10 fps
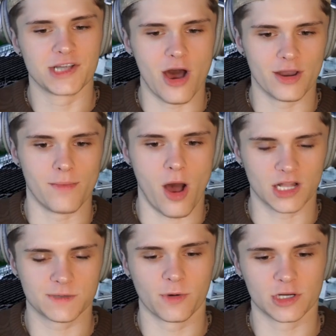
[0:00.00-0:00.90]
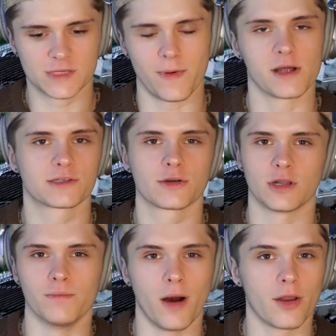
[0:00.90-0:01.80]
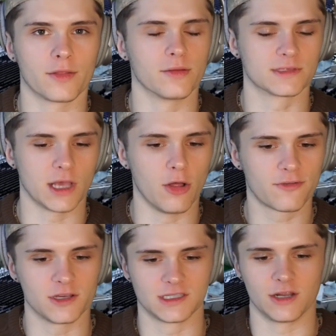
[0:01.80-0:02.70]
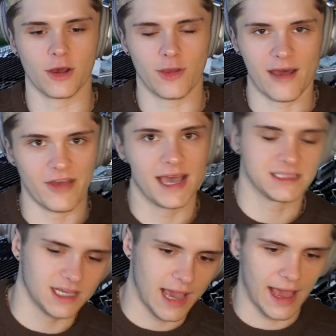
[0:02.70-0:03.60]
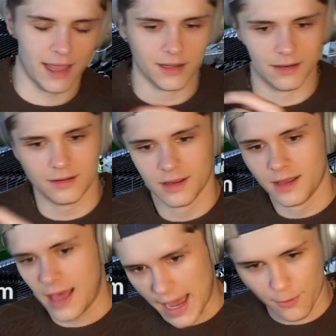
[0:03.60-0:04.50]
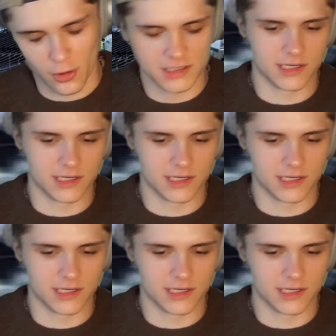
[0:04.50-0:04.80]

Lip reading: Tottenham Hotspur sponsored and bought it themselves? Because, you know, you have Etihad and Emirates